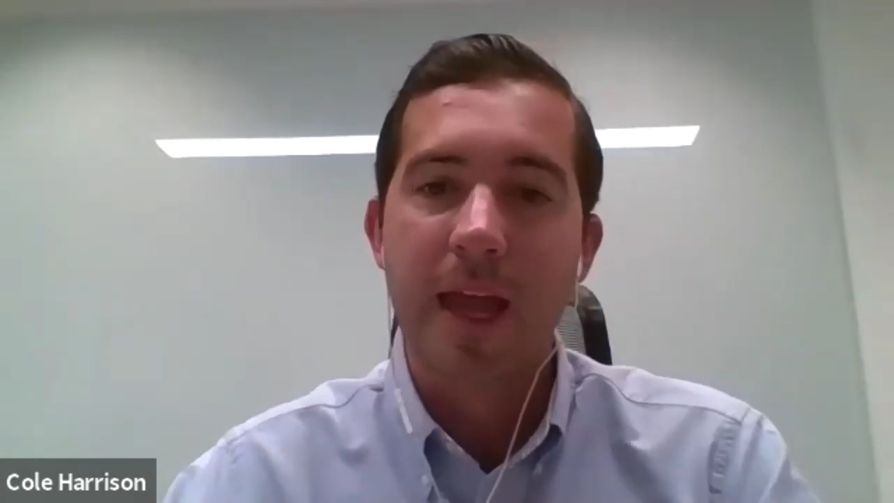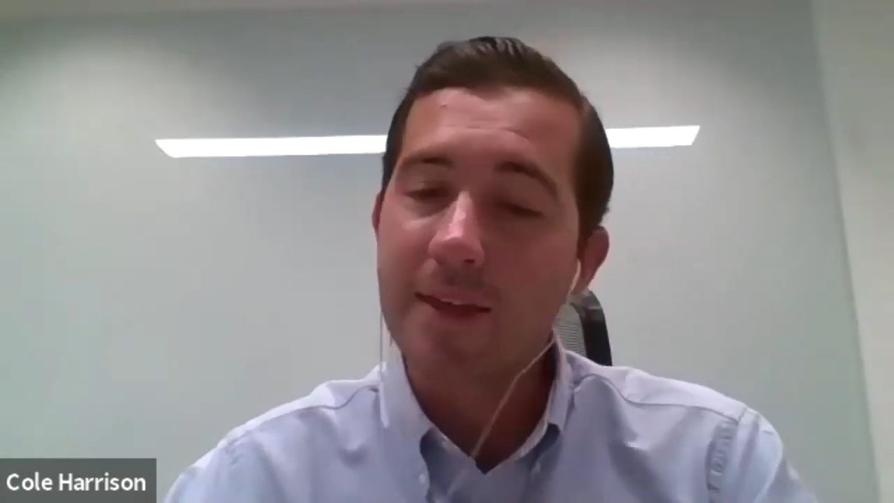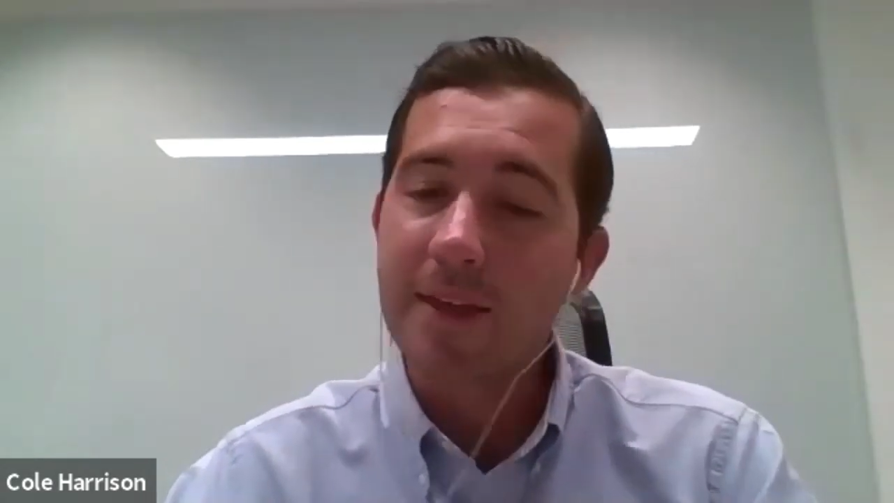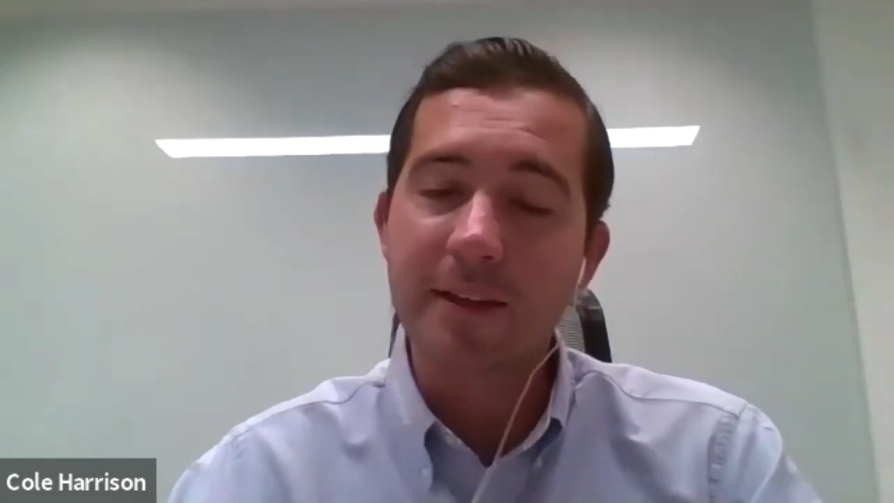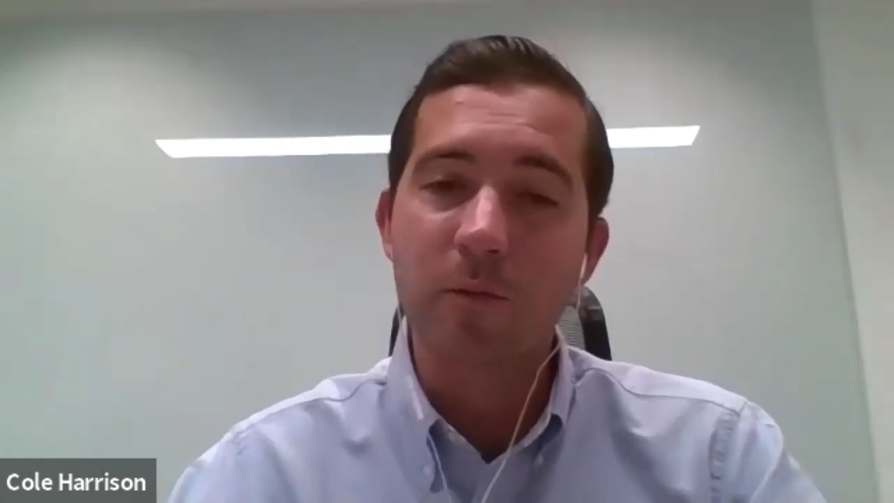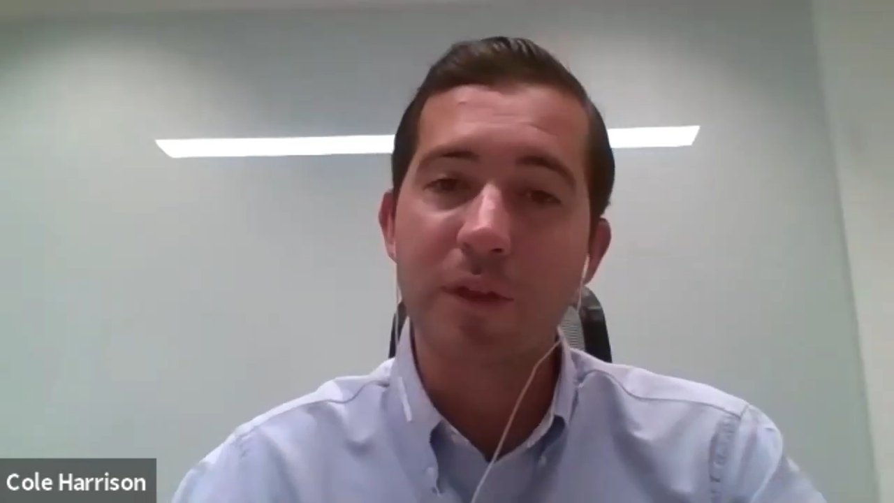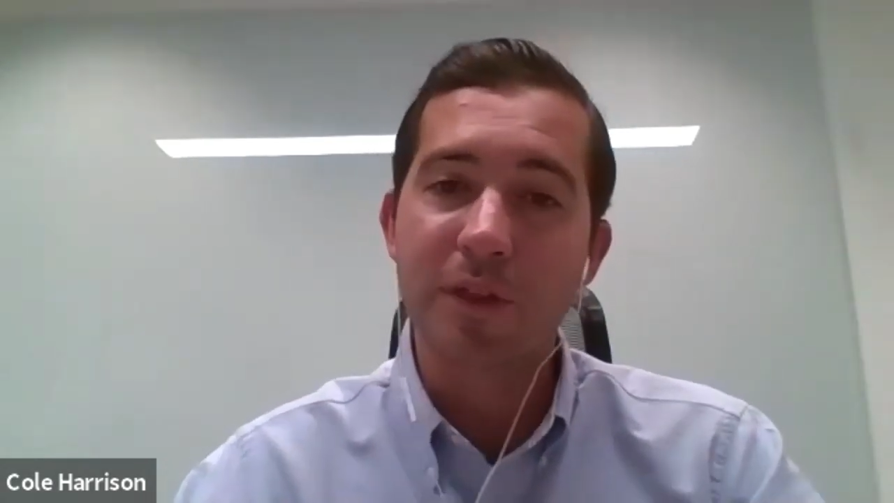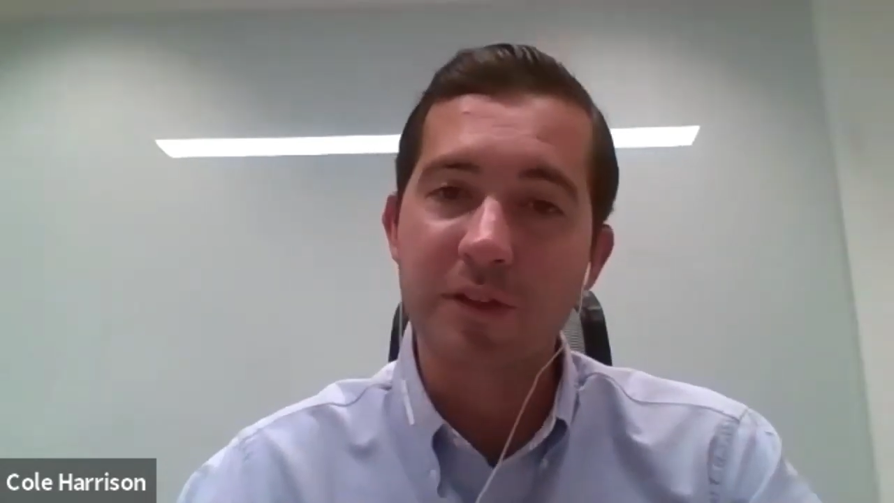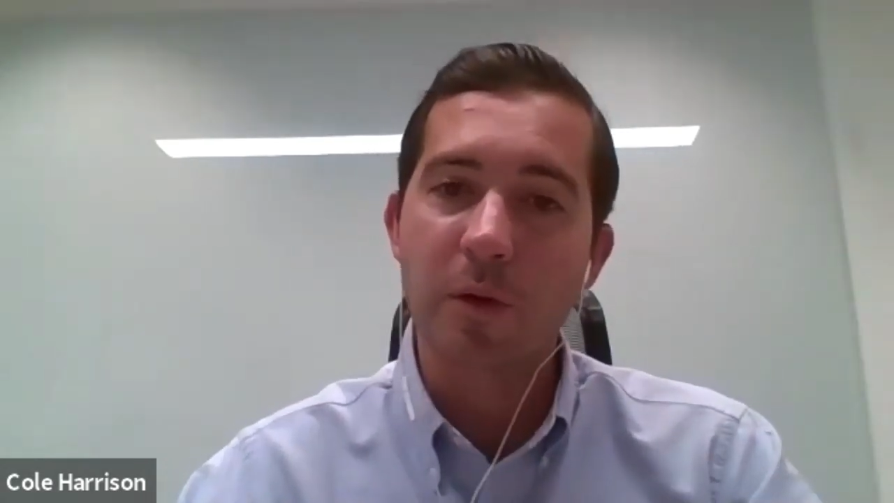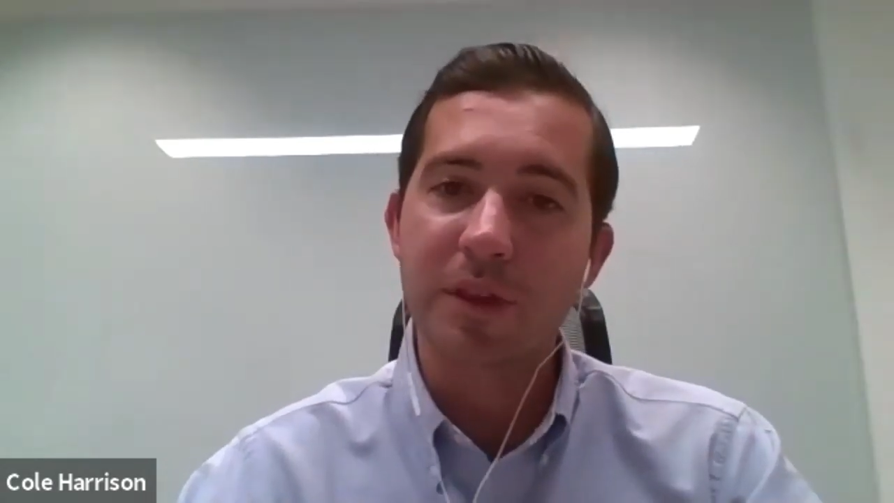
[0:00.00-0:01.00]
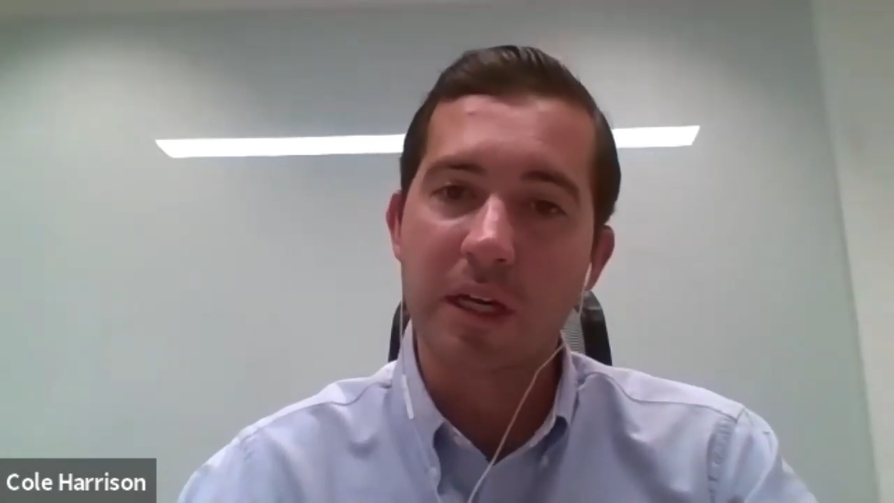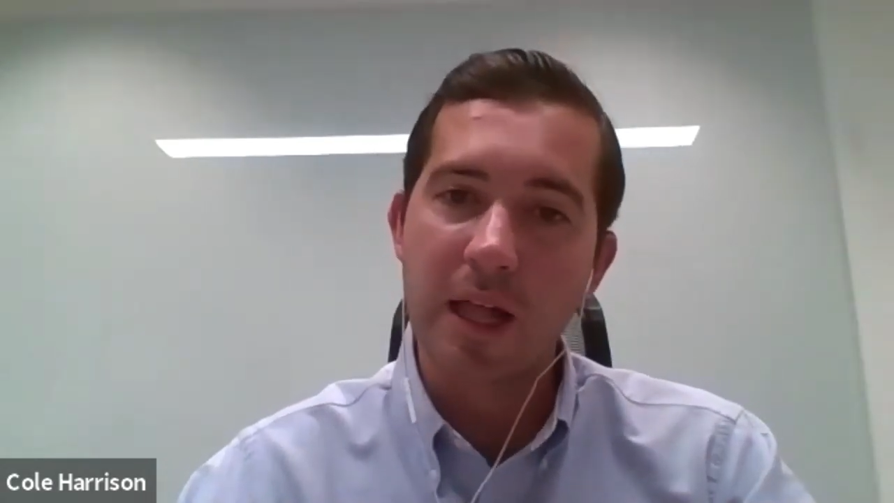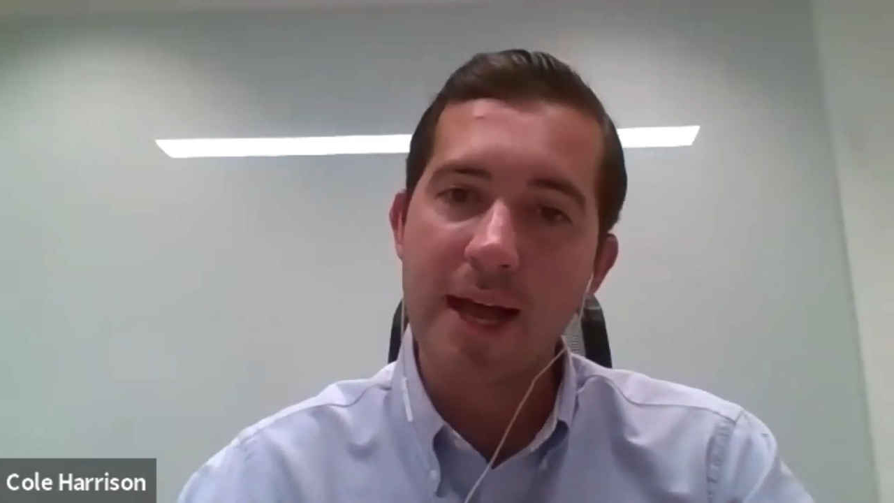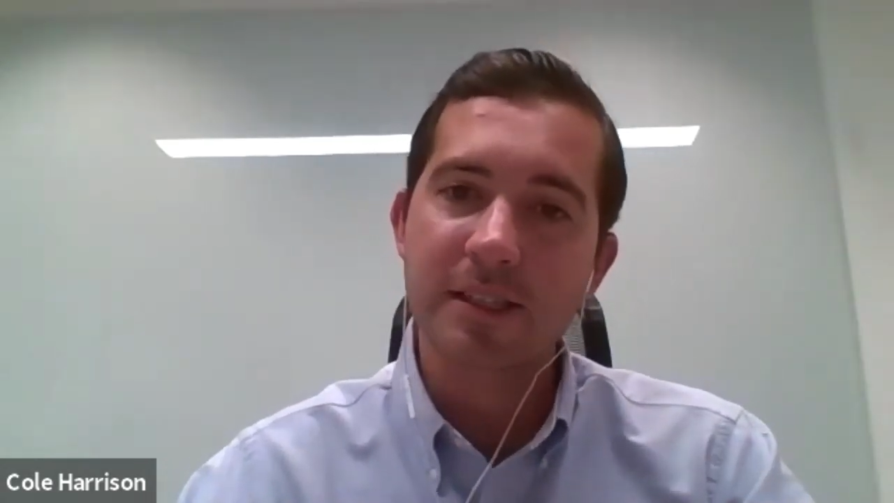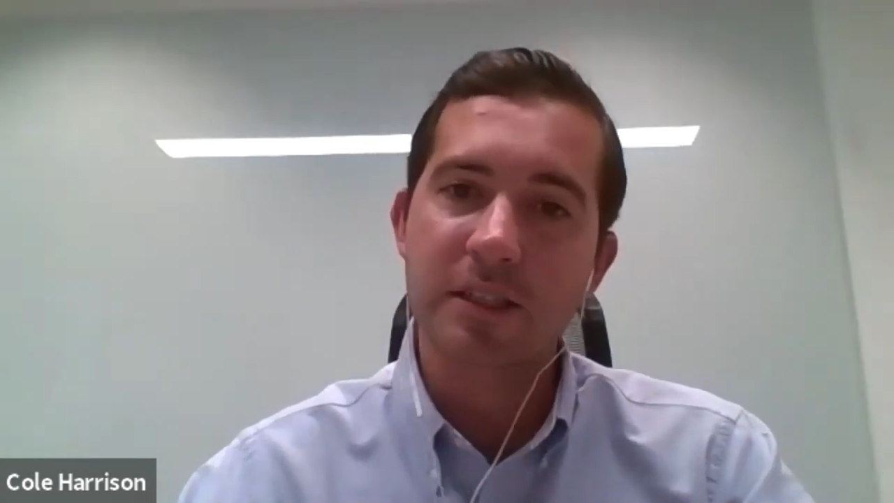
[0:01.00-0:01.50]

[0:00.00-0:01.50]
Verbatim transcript: And then with the, so with the glass